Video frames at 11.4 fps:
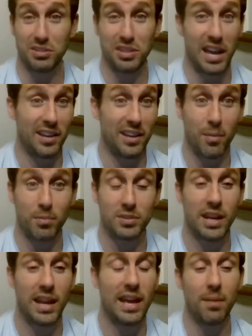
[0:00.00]
That number's
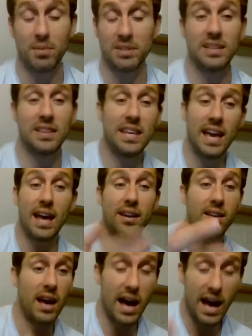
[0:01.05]
going to add up because at the
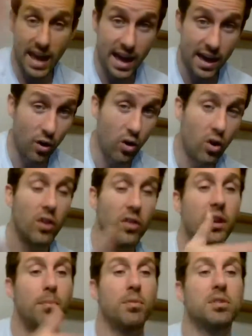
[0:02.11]
end, I add all
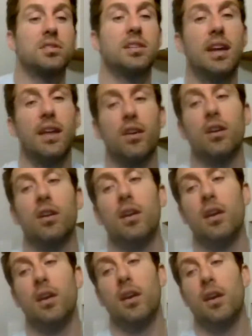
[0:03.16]
the numbers together,
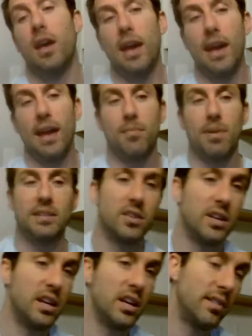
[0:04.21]
and
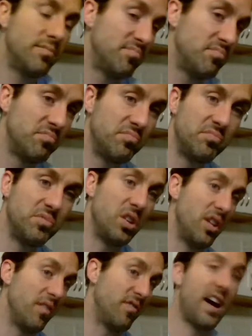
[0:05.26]
basically you
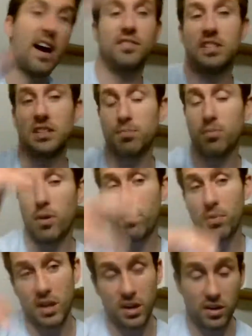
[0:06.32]
have 5 6-point
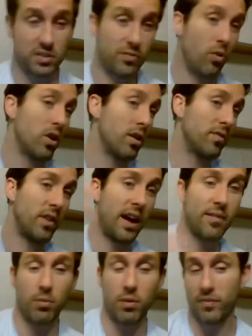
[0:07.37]
players, 4
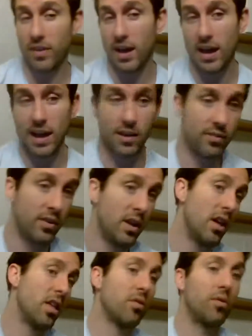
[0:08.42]
5.5,
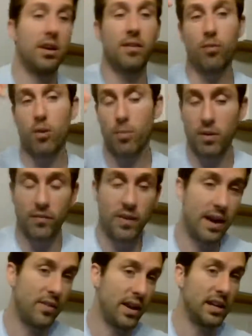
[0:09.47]
3
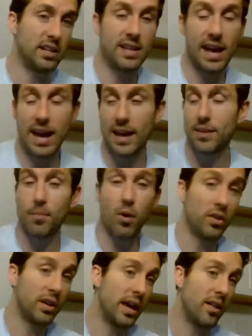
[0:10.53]
4.5, and I just add them
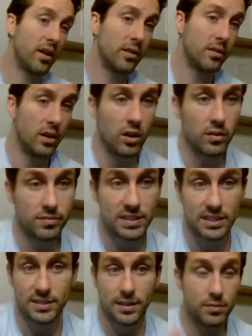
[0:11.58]
all together.
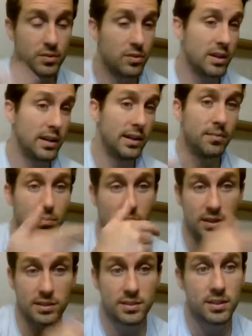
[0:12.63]
6 times 3
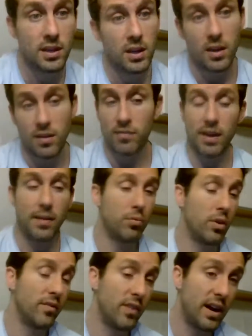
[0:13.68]
plus
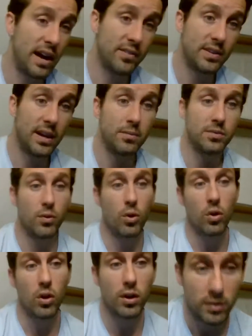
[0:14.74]
5.5 times
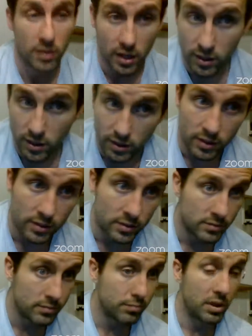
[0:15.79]
4
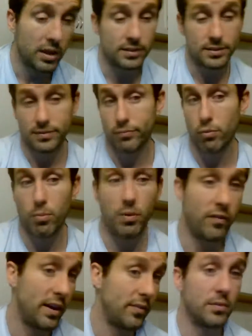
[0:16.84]
plus
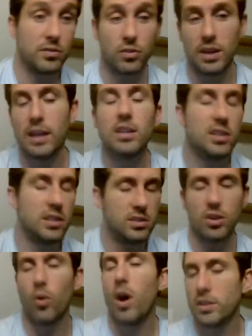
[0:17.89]
4.5 times 3, and just
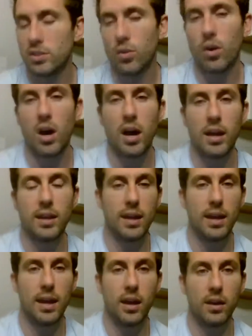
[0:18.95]
so
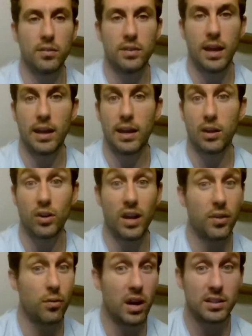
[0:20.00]
on. And I go
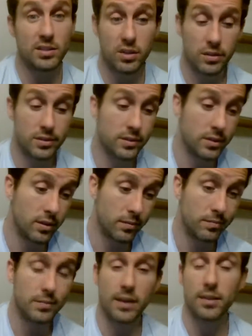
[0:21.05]
down the rosters until
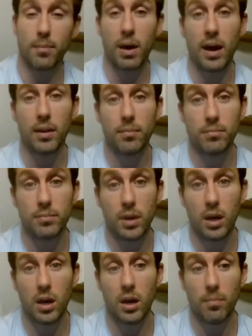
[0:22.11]
I'm at the bottom.
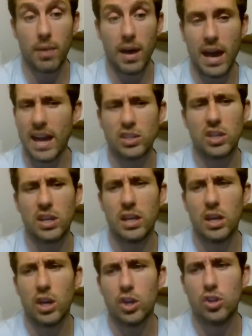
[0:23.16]
I
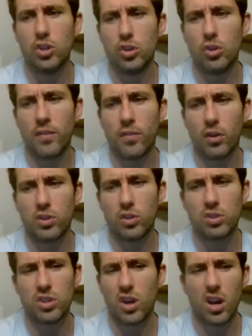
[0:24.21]
actually do, if you're a
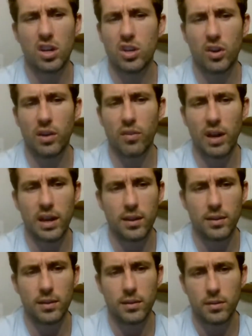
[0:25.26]
2-star, you don't get
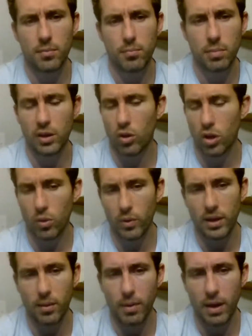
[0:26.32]
rated, but I go all the
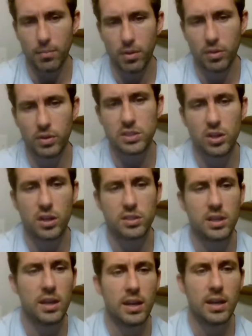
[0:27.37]
way to the bottom of 3
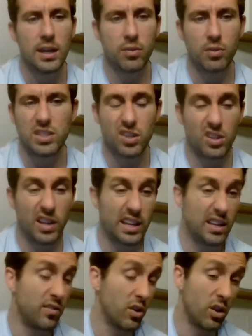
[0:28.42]
stars. 3-star,
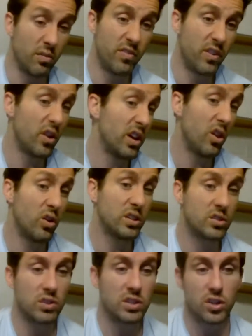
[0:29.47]
like if you're the very
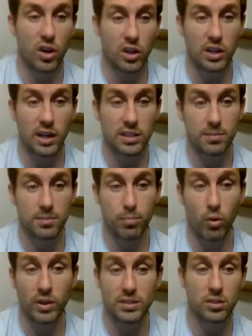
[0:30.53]
lowest 3-star, you get a
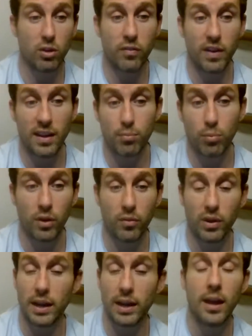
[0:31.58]
0.05 point
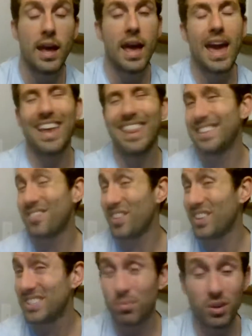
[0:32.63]
rating. And that's
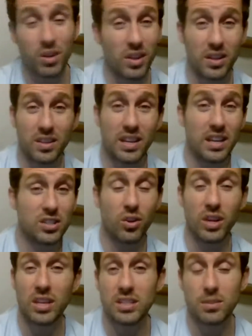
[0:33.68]
very similar to the
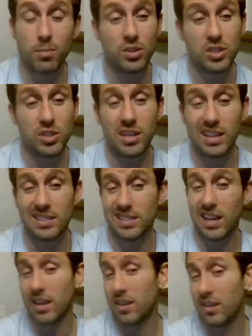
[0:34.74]
Gashonian distribution. It's
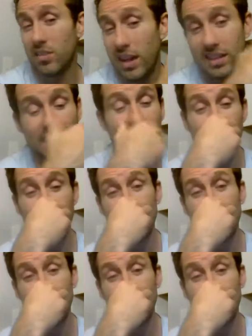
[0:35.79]
kind of like that.